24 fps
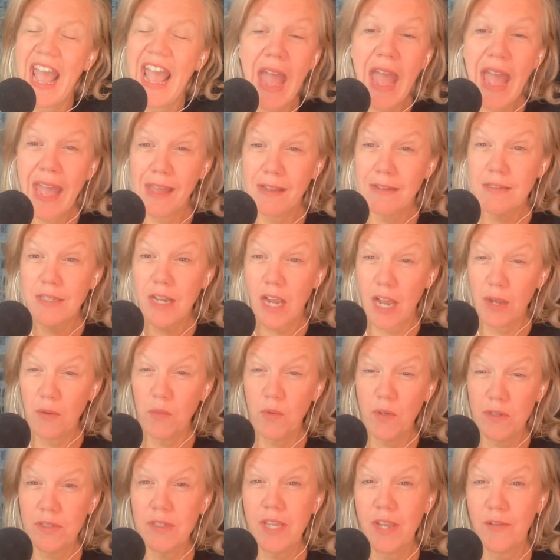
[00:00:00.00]
And I
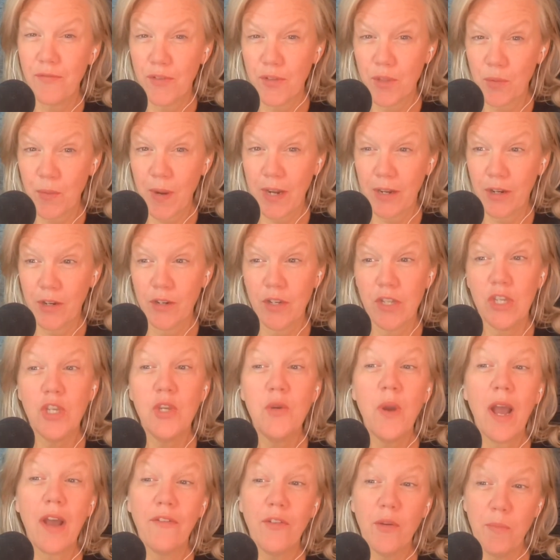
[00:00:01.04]
will say for the record,
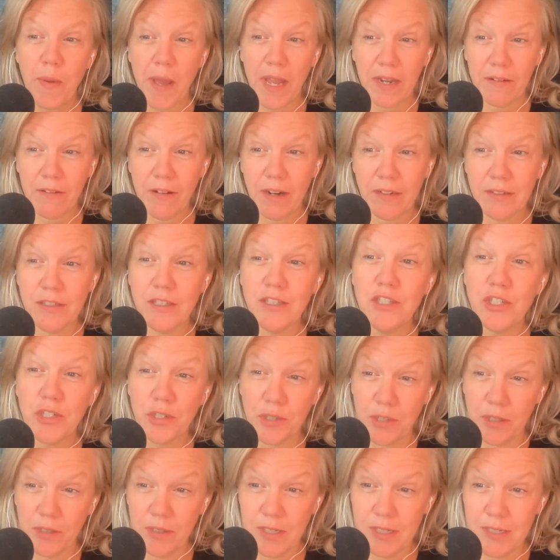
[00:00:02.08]
you have a background in
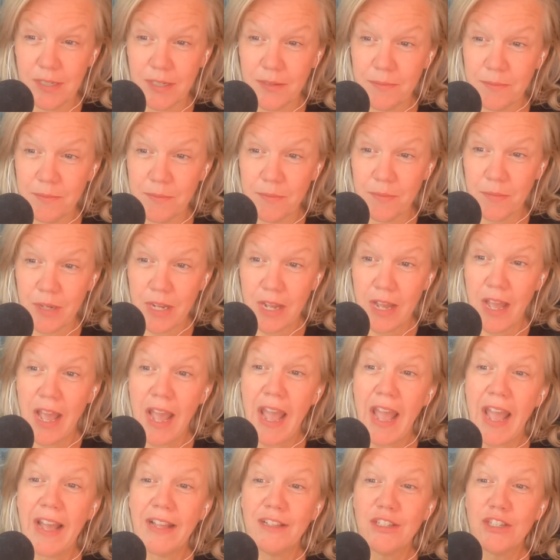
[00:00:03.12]
journalism.
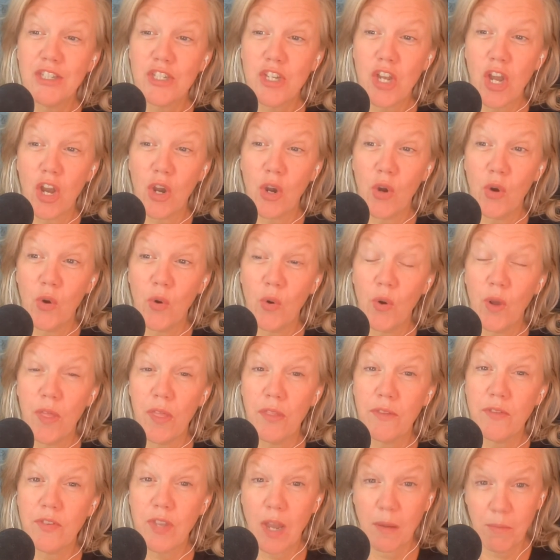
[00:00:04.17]
And so
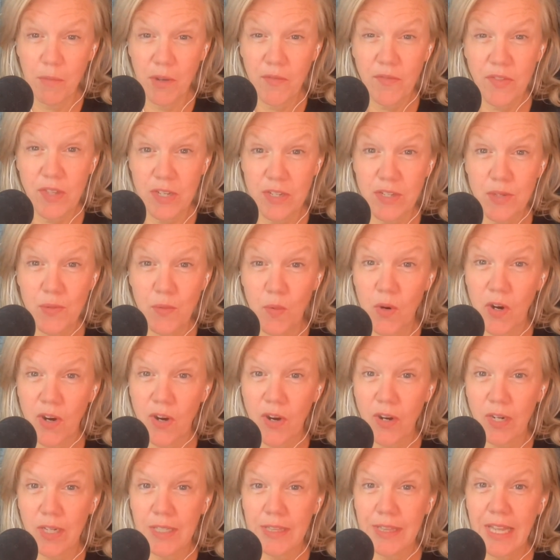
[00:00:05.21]
some of this
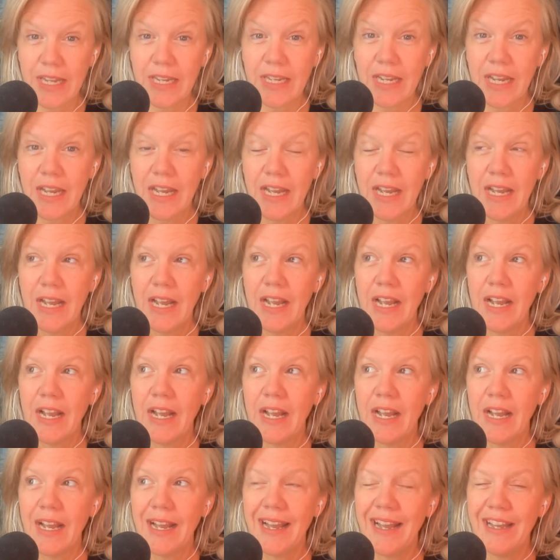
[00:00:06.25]
work, like,
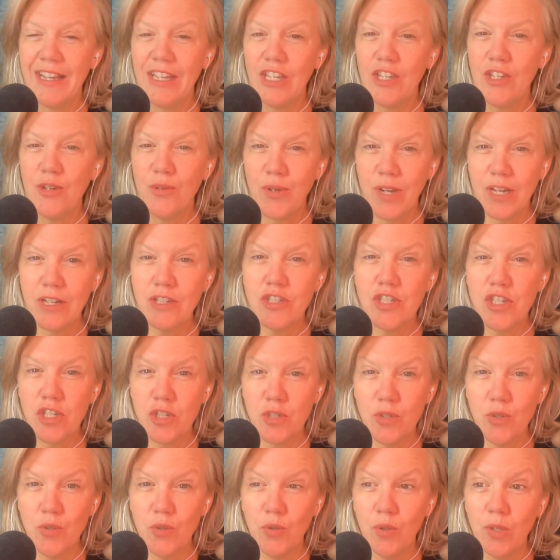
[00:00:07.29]
you can
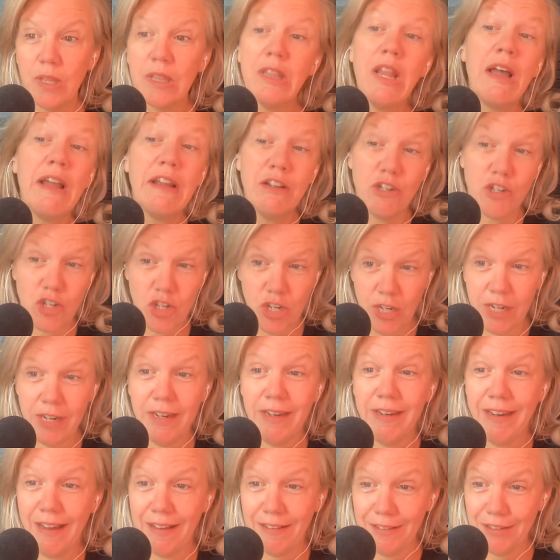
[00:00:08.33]
do light
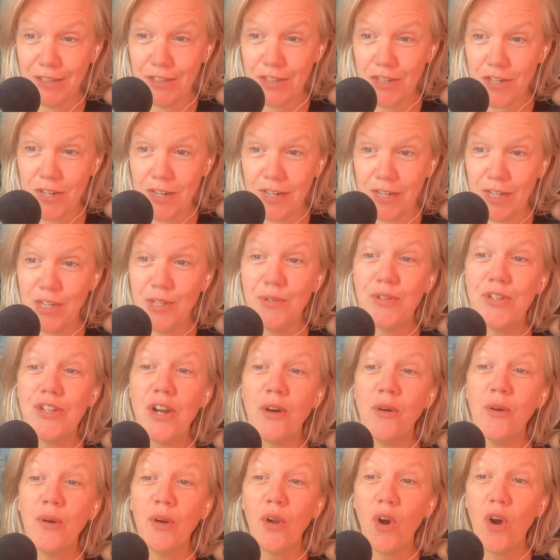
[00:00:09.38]
genealogy. You
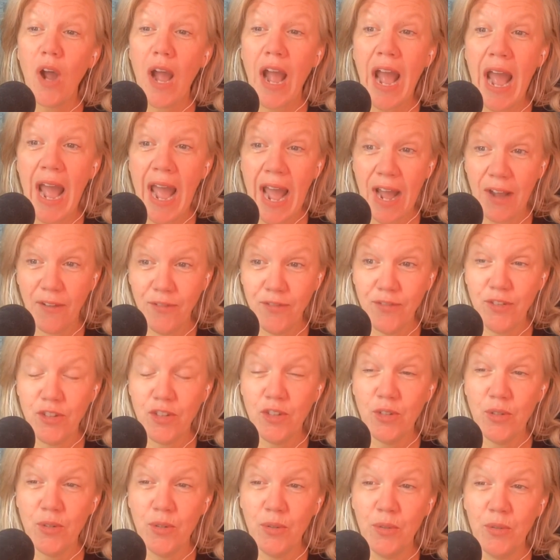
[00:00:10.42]
don't have
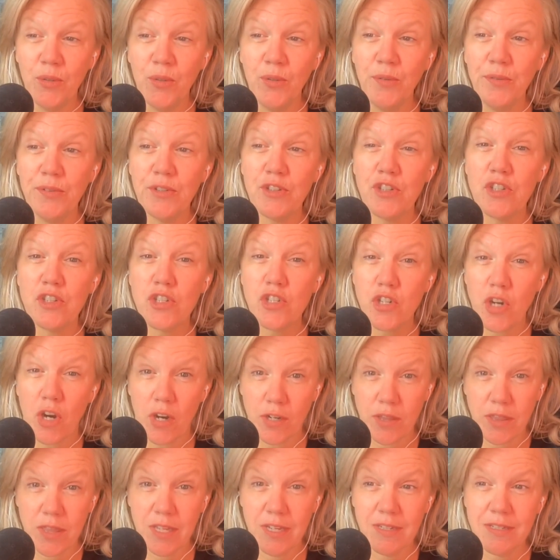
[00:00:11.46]
to
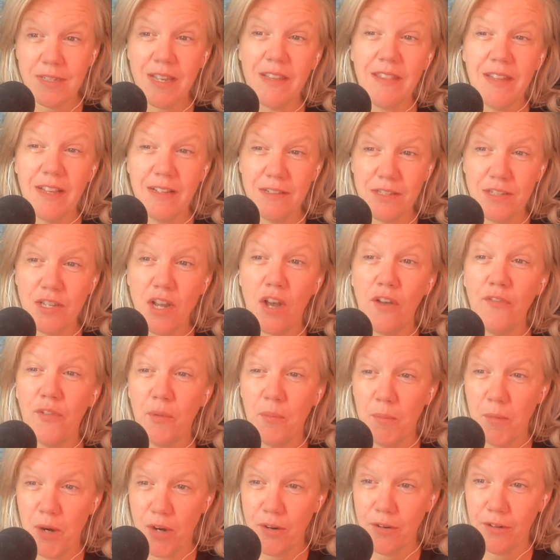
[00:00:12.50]
start this and then solve a
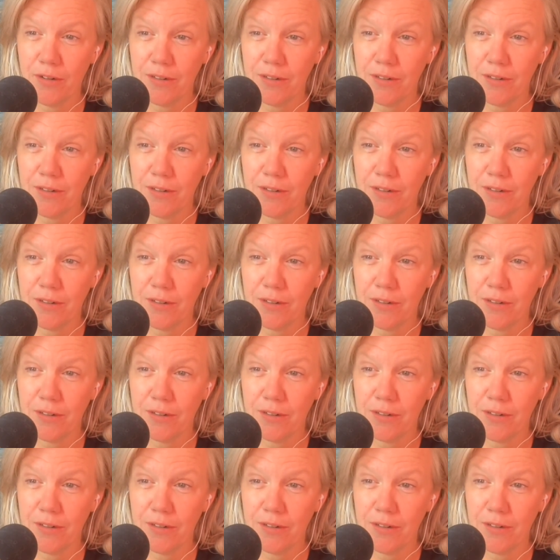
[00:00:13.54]
murder.